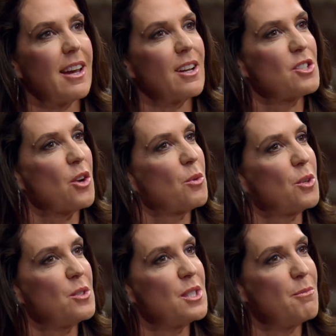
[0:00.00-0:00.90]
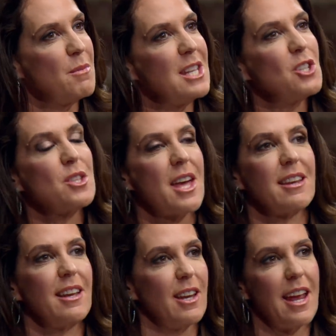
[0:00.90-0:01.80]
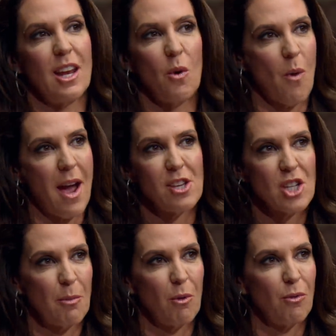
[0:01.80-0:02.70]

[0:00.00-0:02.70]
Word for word: and I don't want to diminish that in any way, shape or